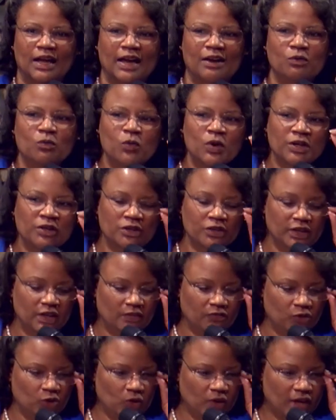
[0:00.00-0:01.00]
I wonder
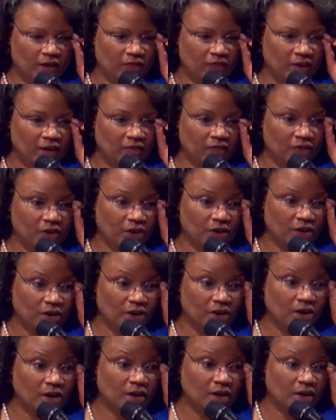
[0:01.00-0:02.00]
if you have ever
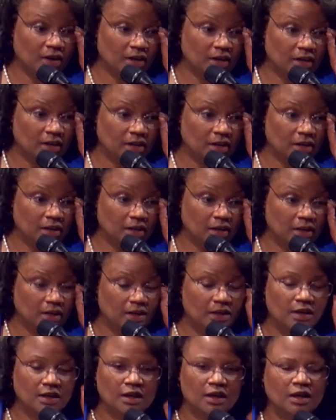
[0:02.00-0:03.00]
heard
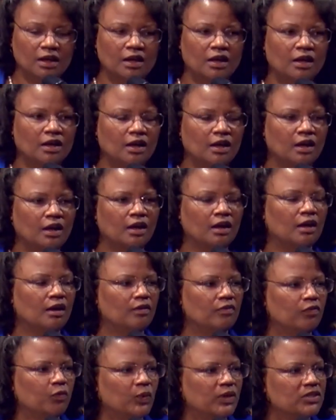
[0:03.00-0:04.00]

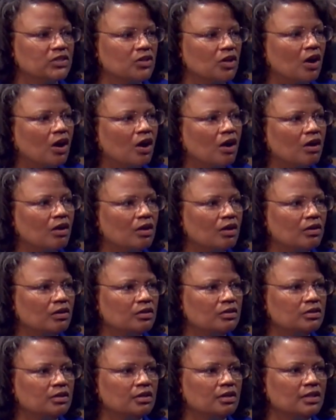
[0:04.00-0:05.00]
of what's
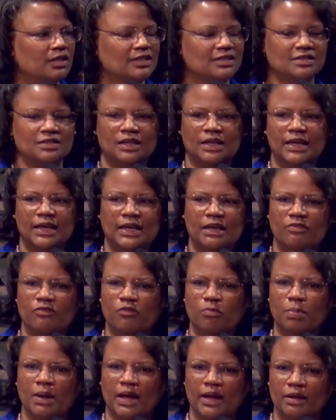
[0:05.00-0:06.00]
called the
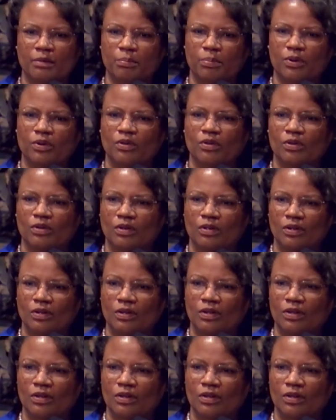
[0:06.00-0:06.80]
Slave Bible.